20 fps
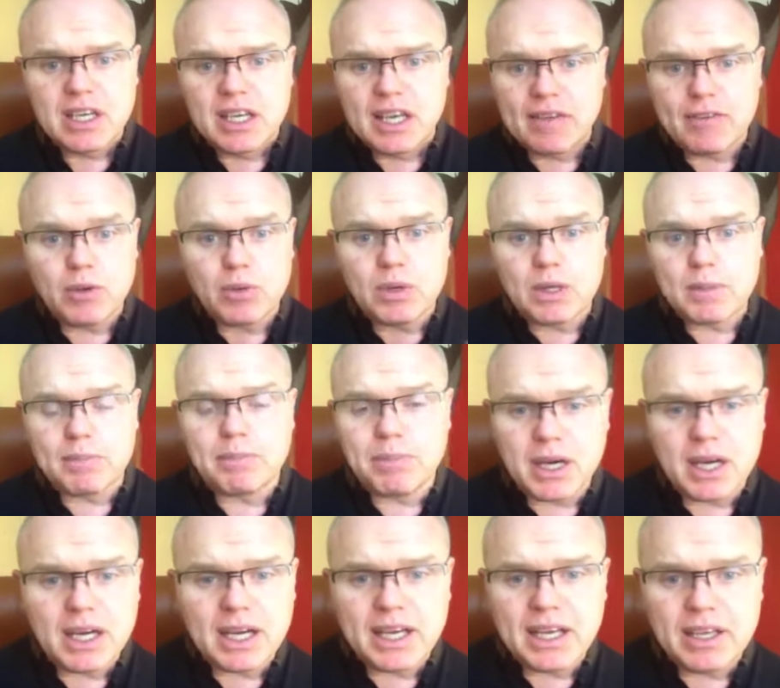If you want to
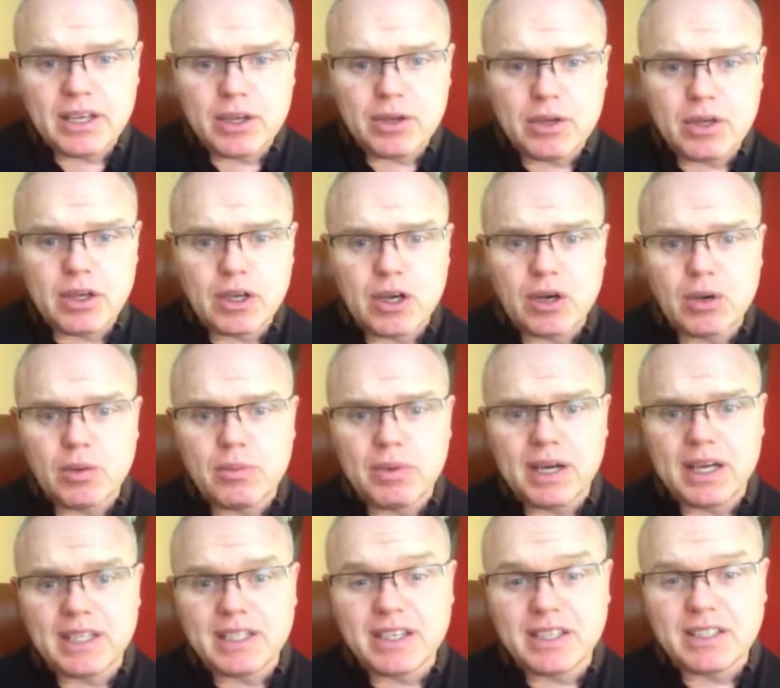buy, you can go and buy
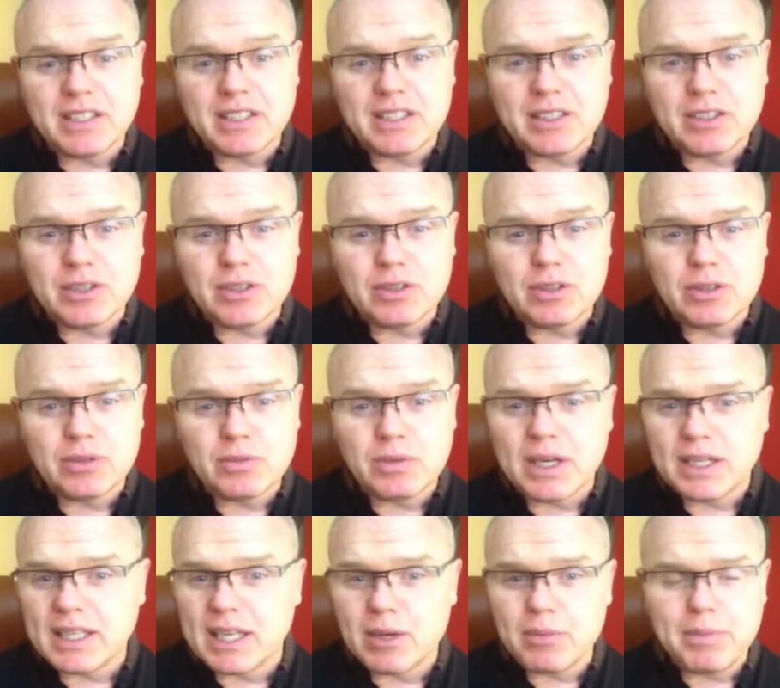a €99.
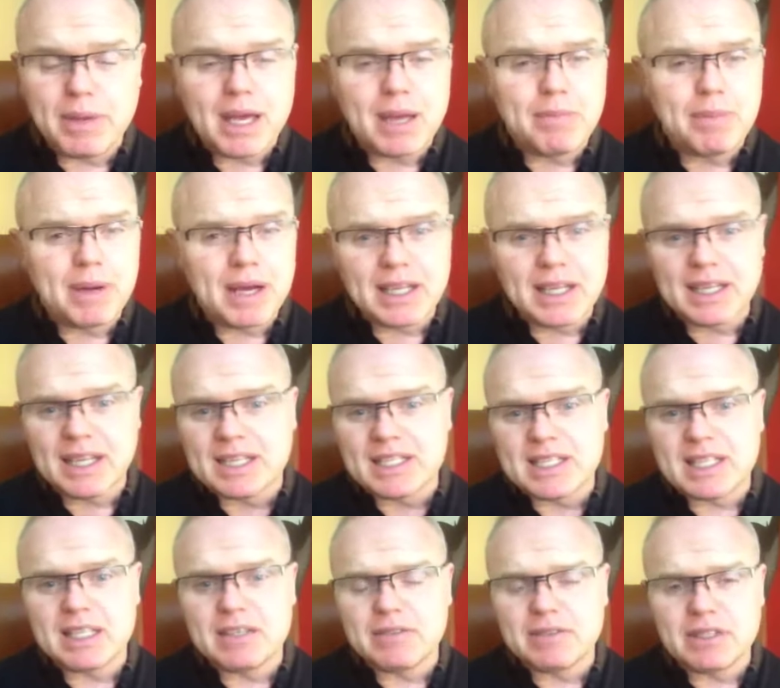Right now, PayPal gets
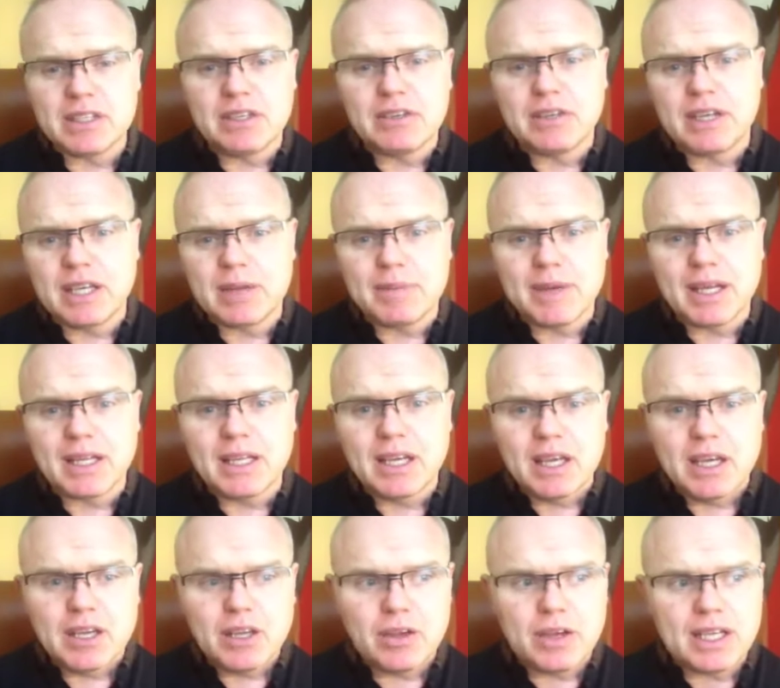delivered to your email.
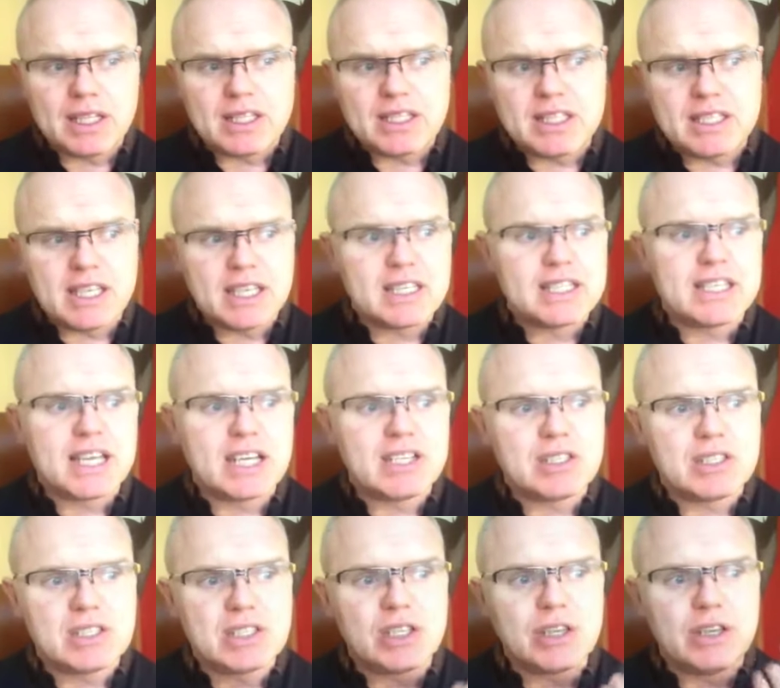You get 6
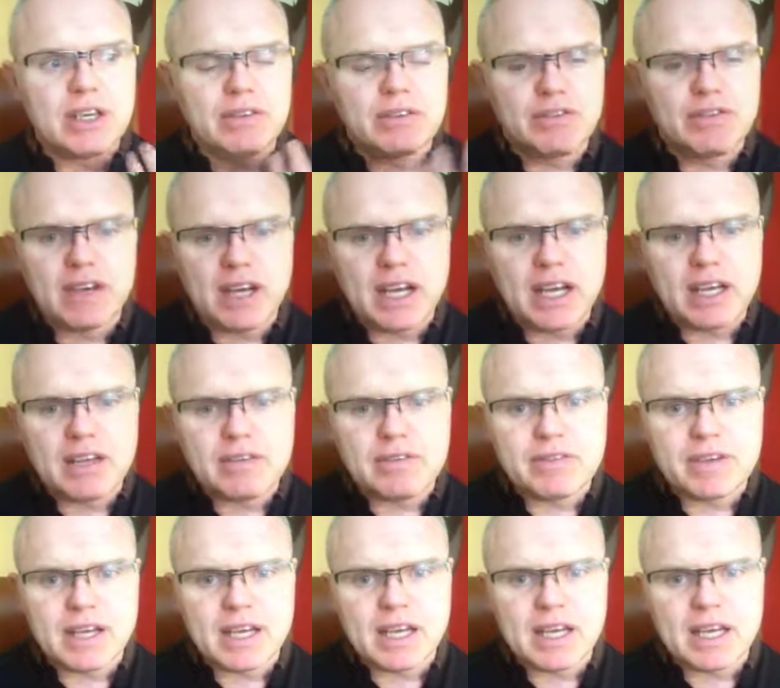sessions. You get
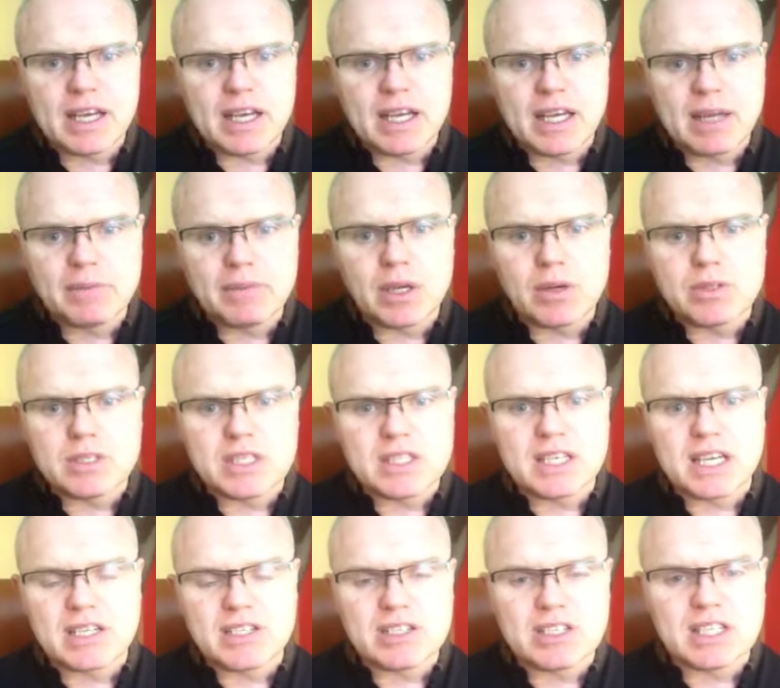5 hypnosis
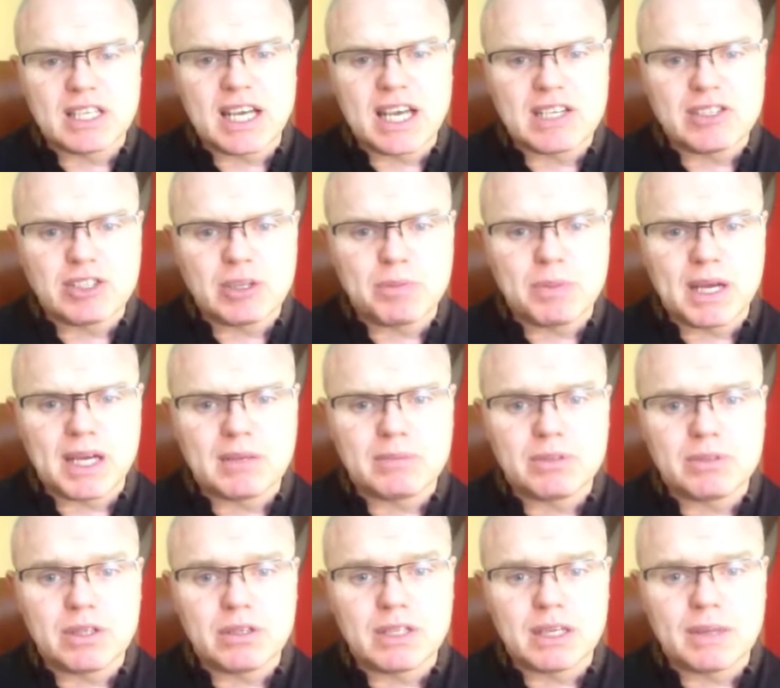sessions, the gastric band
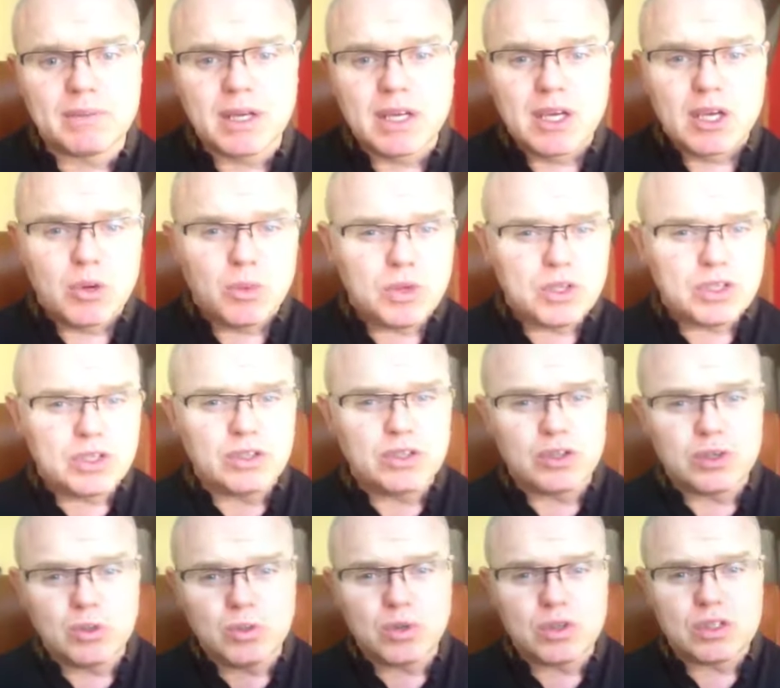program, which you can
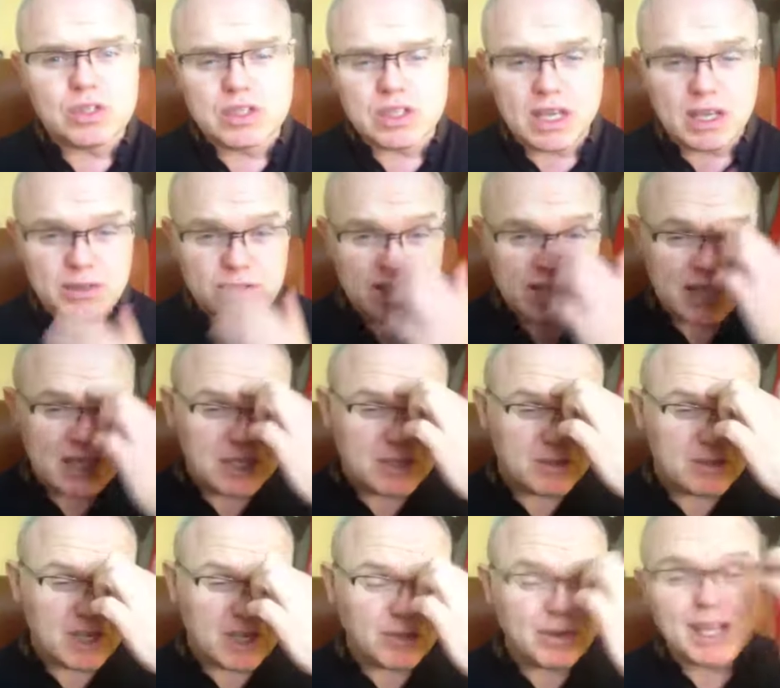do once.
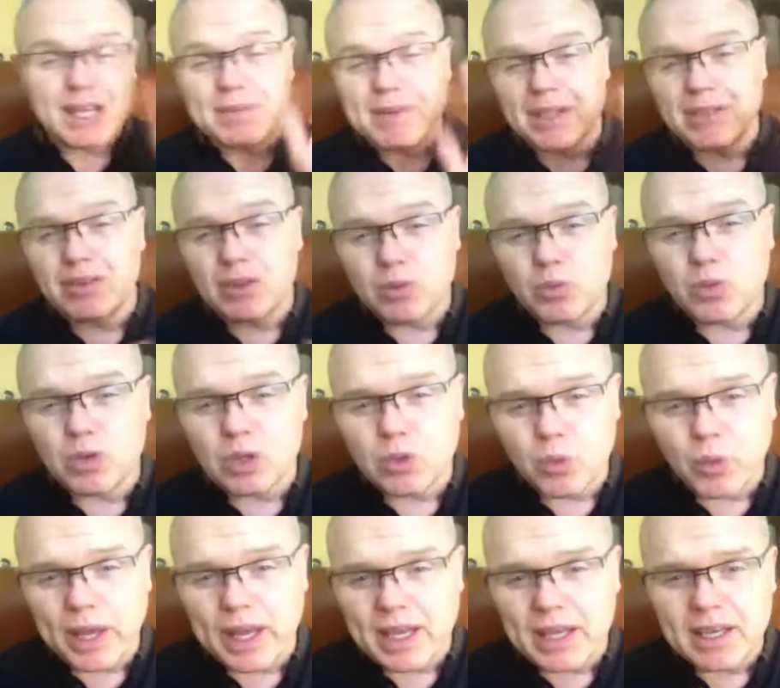I'd recommend doing 1 a
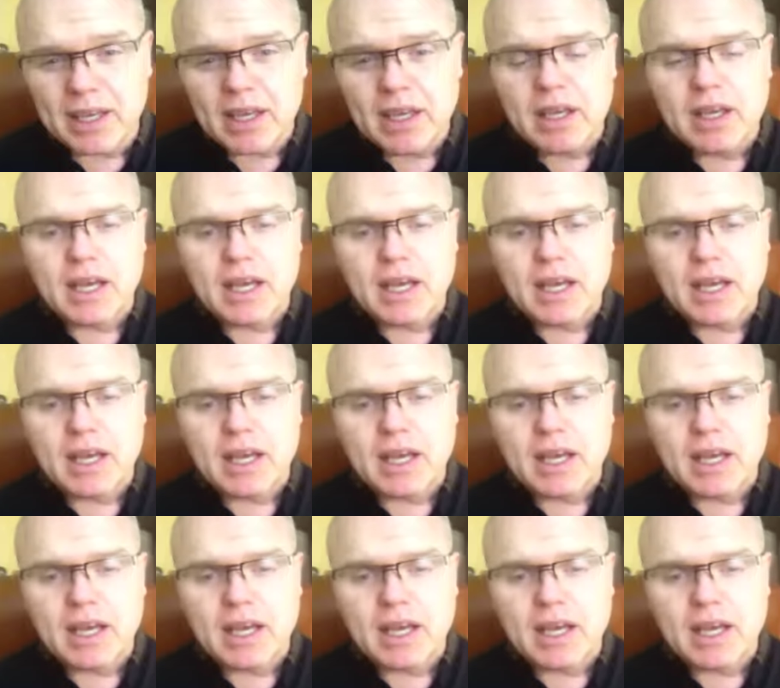week.